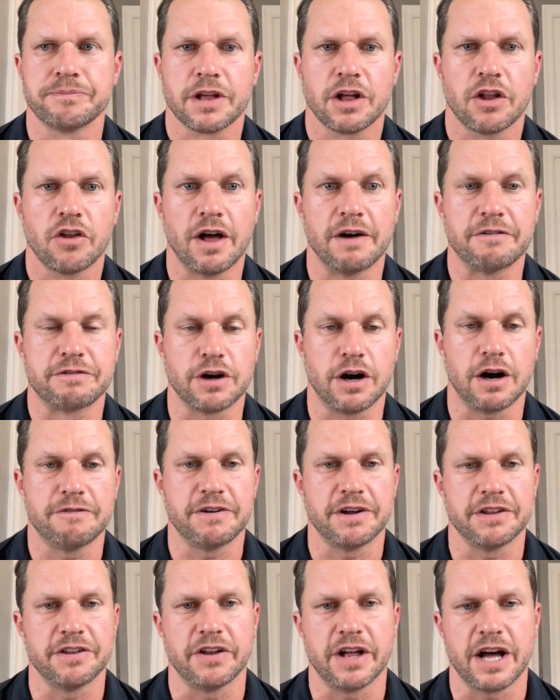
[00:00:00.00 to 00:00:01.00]
left off
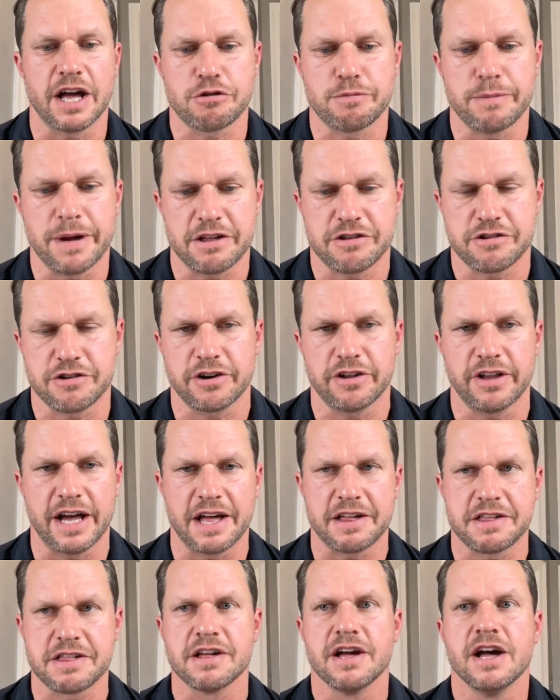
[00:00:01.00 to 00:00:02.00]
on the last
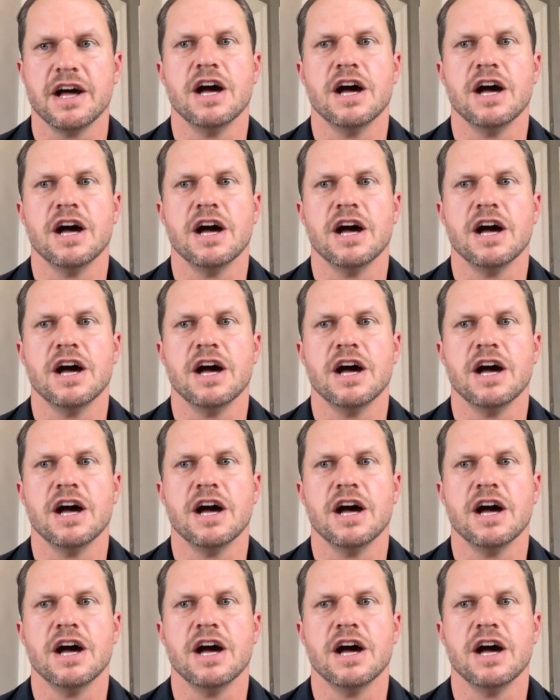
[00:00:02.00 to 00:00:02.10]
masterclass,